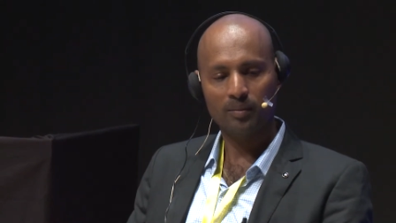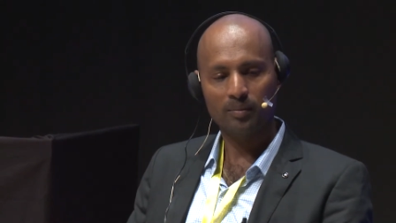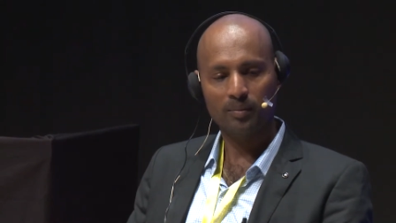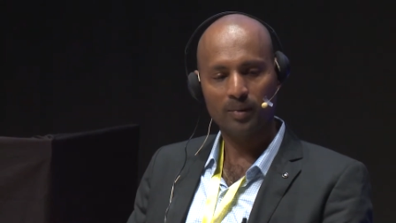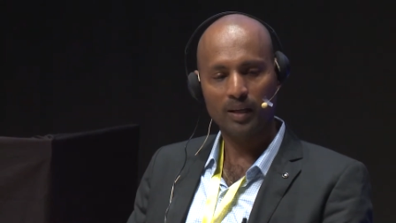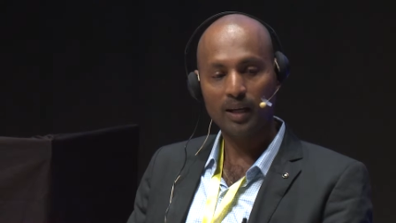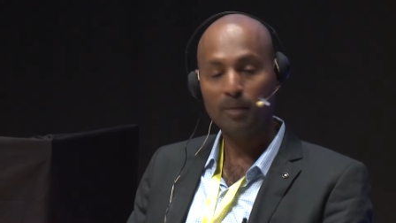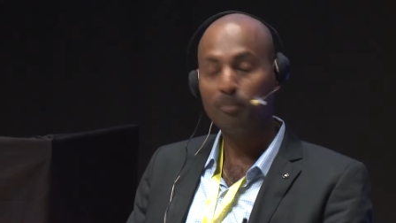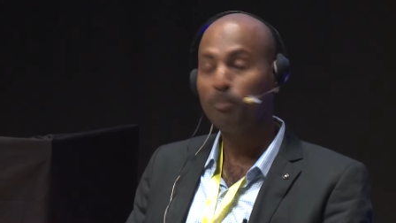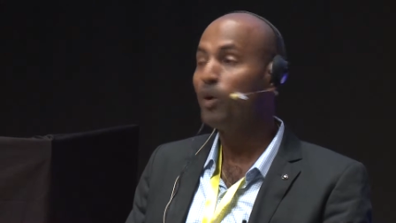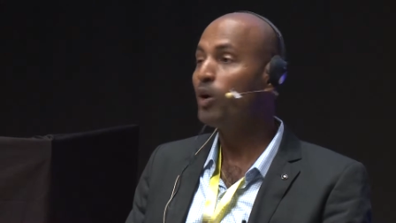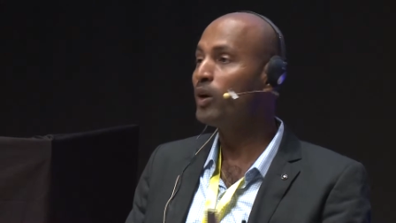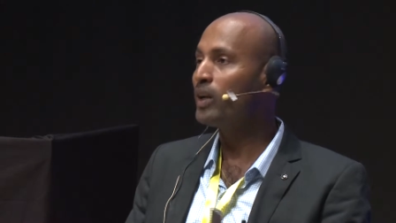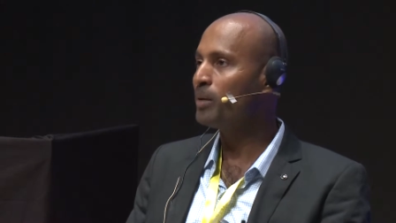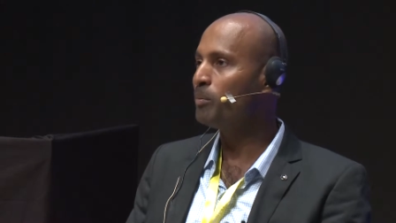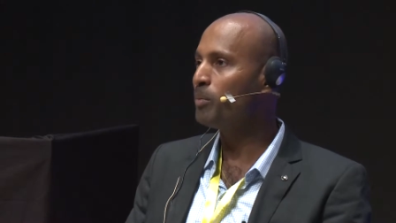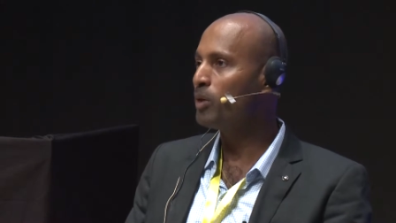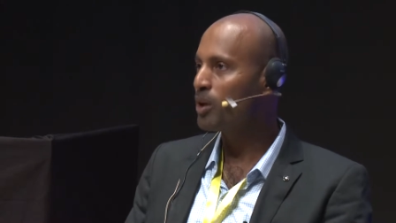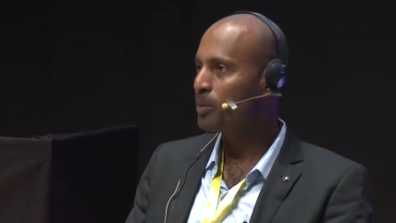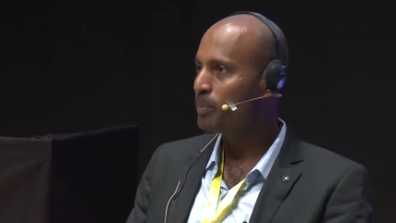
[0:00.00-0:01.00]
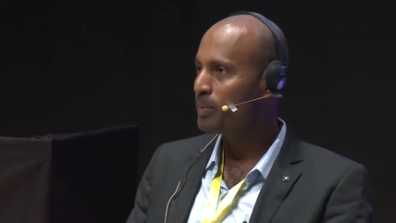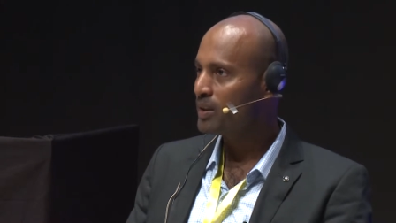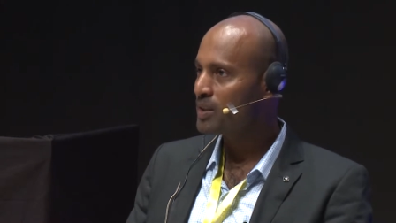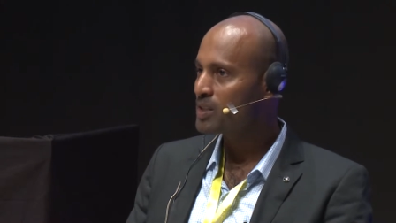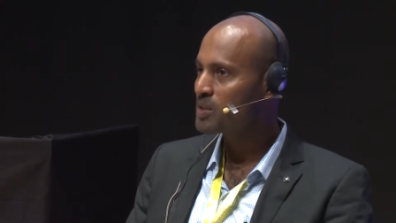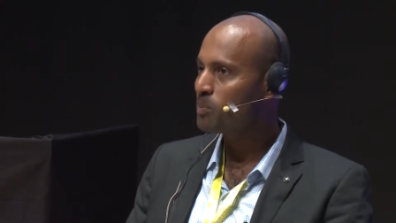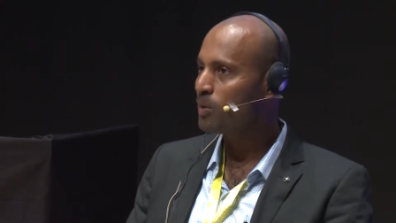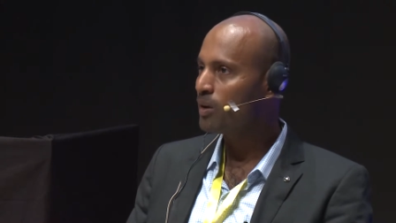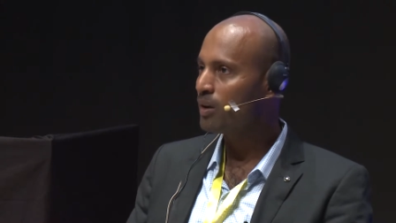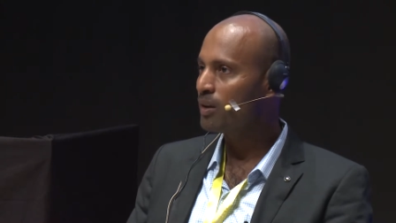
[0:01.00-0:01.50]
I born and brought up in a
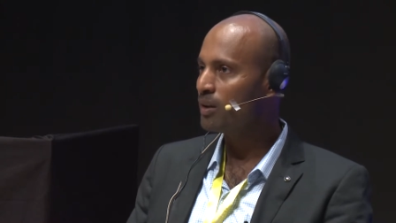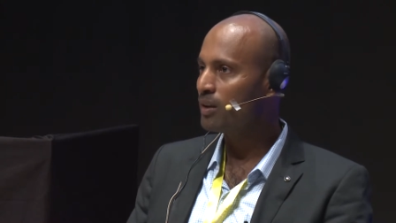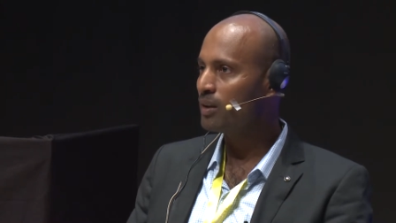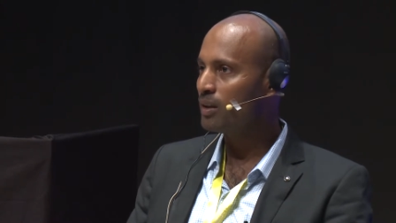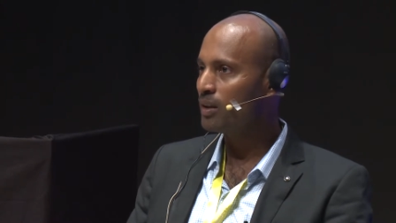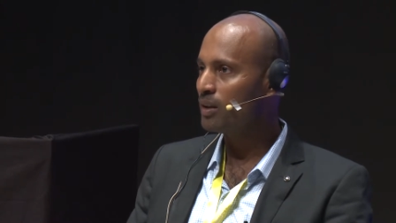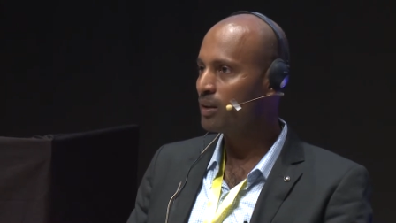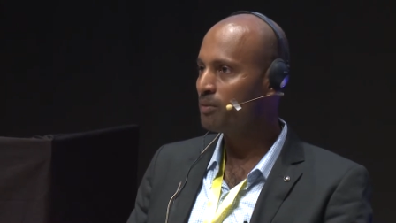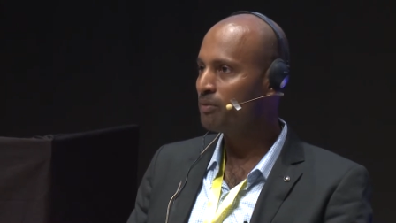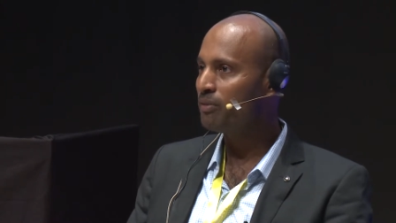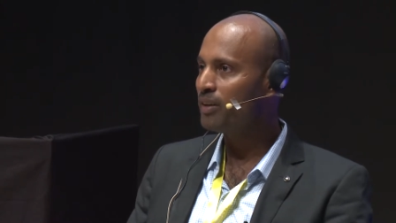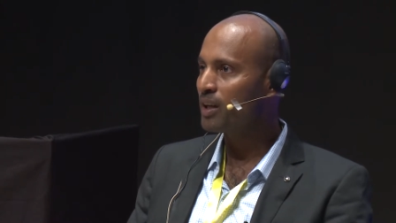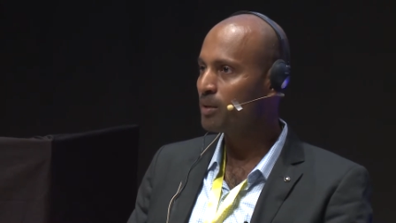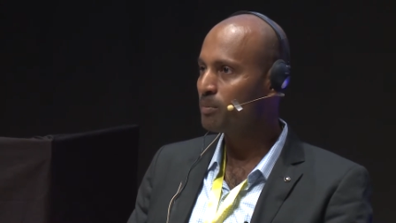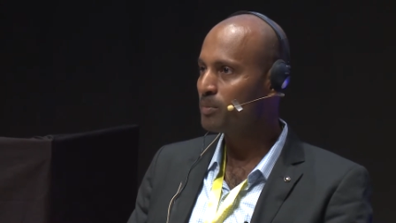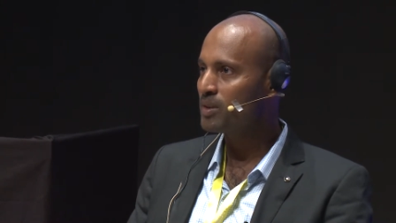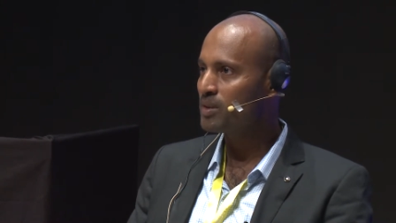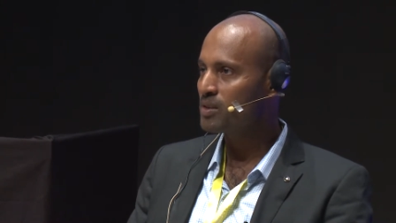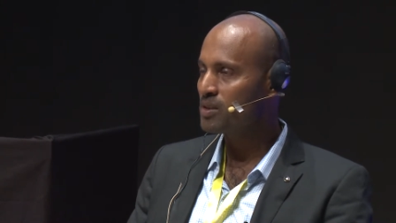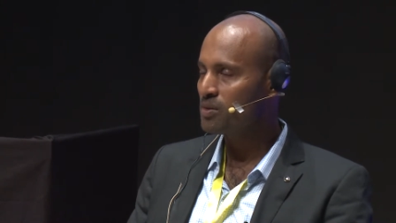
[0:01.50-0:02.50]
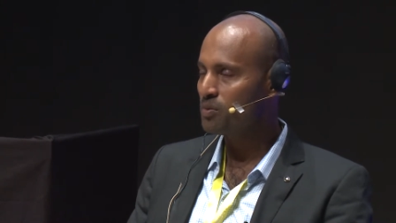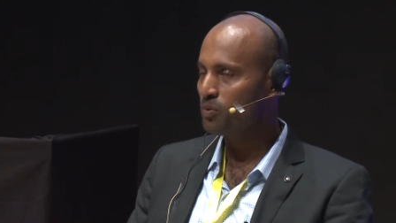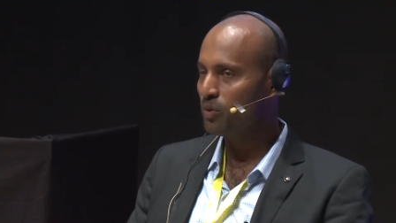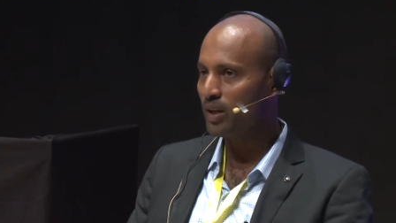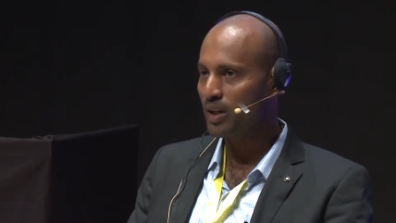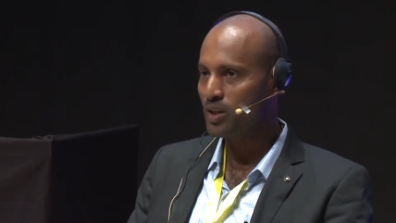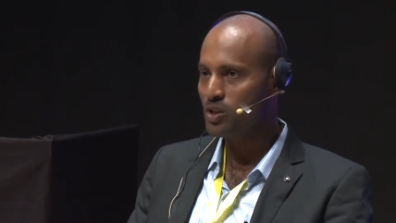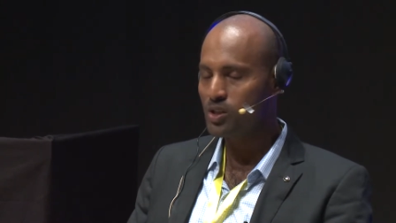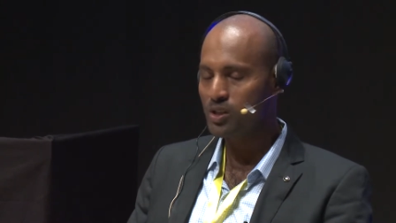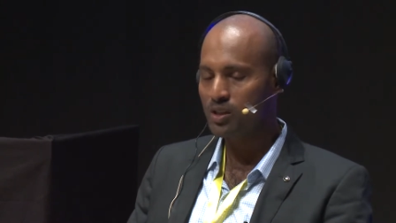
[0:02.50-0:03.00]
small farmer's
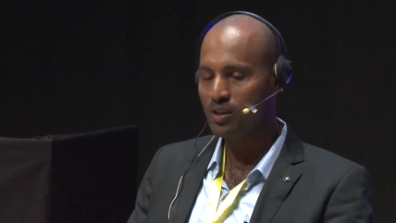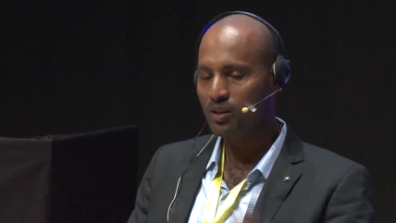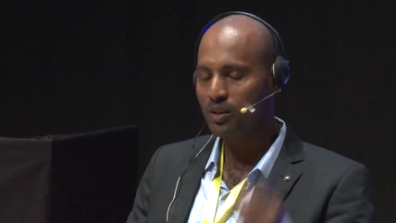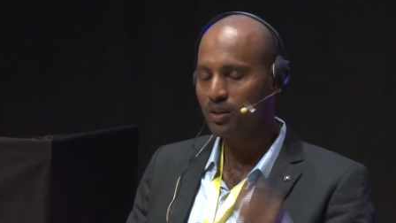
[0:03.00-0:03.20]
village.